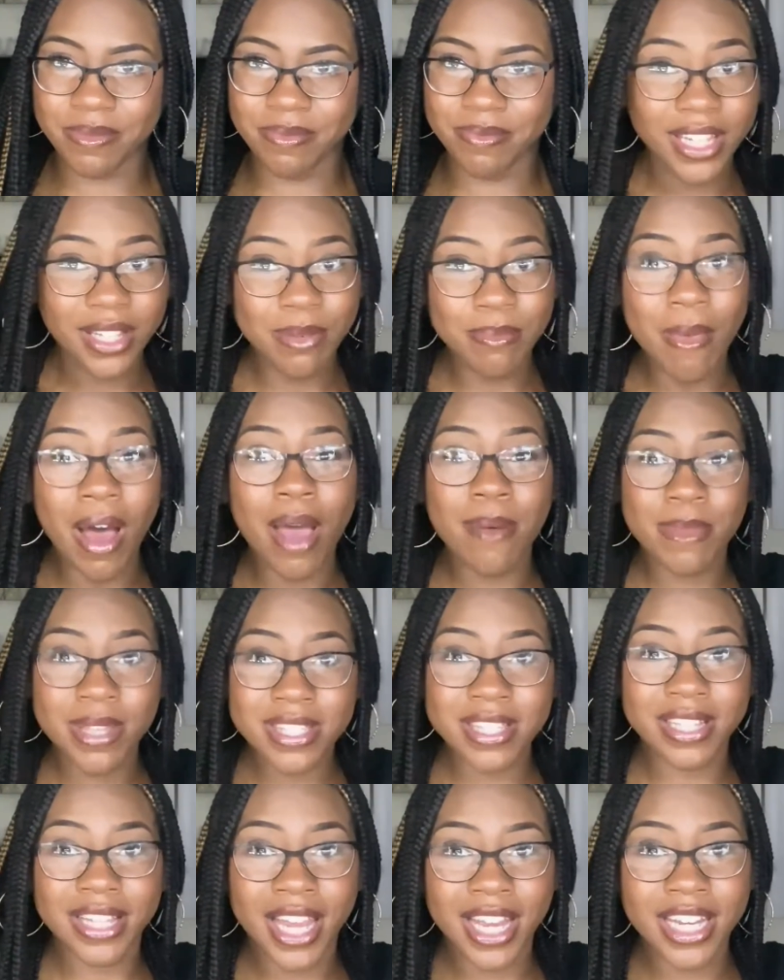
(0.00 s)
My
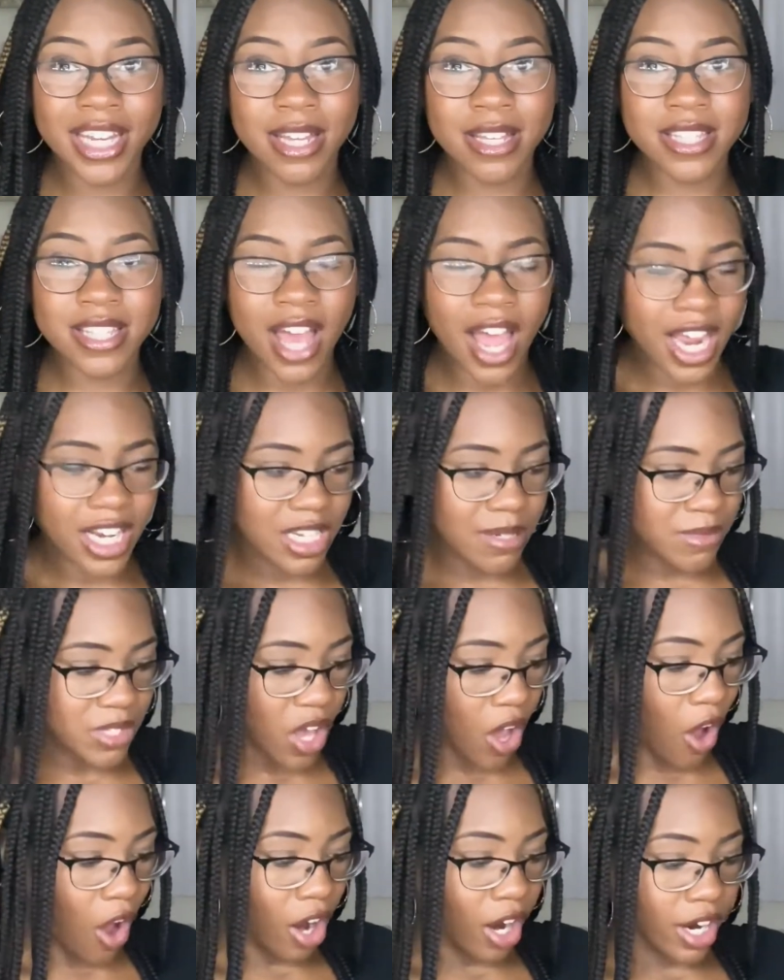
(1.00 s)
miscellaneous items
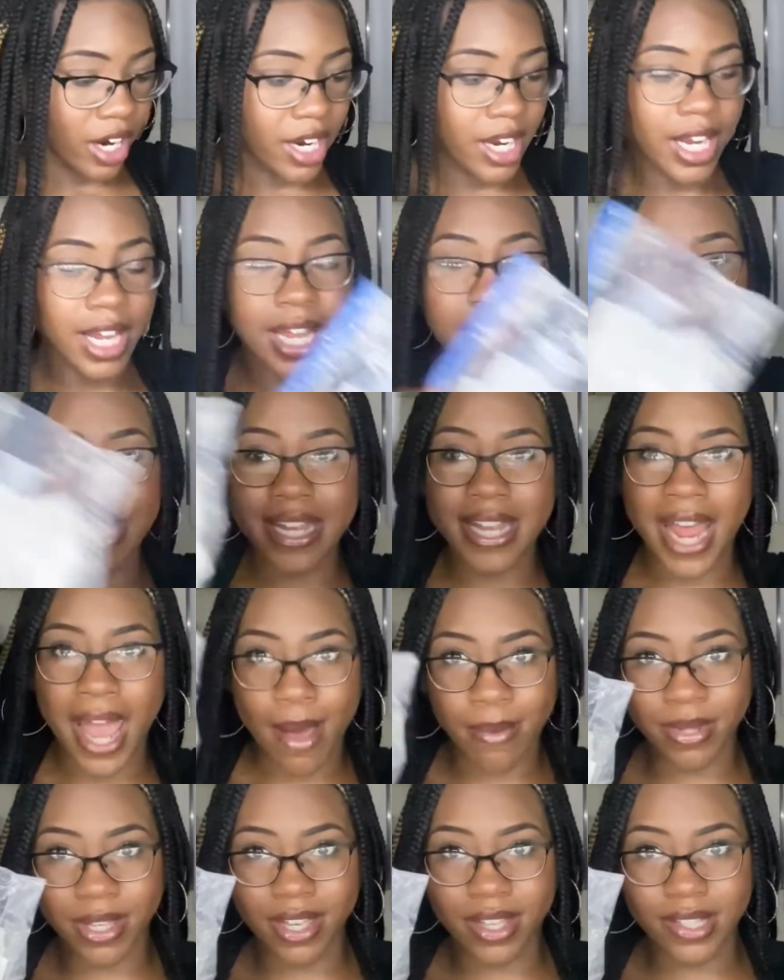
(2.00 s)
are
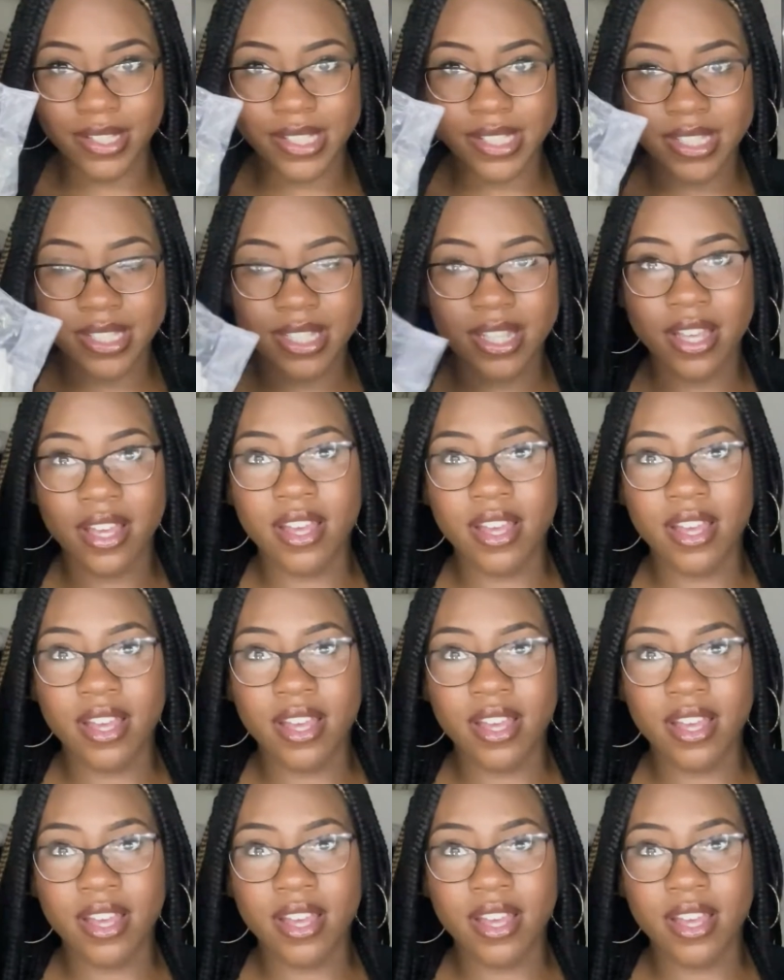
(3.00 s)
napkins.